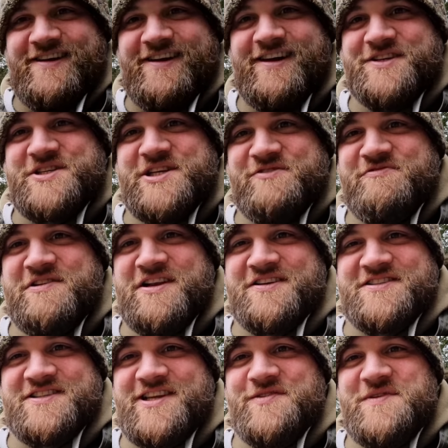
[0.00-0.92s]
I actually
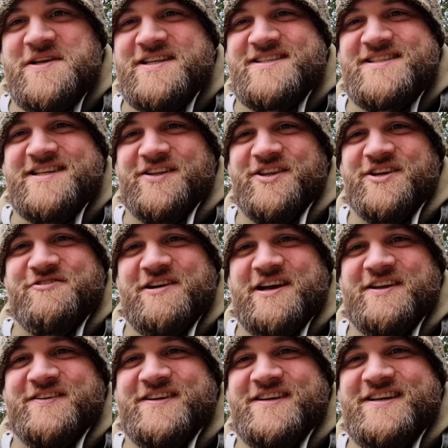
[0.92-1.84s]
realise I don't need to sit on the
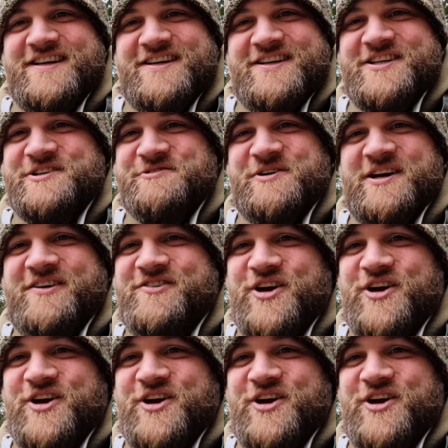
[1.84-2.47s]
ground, do I?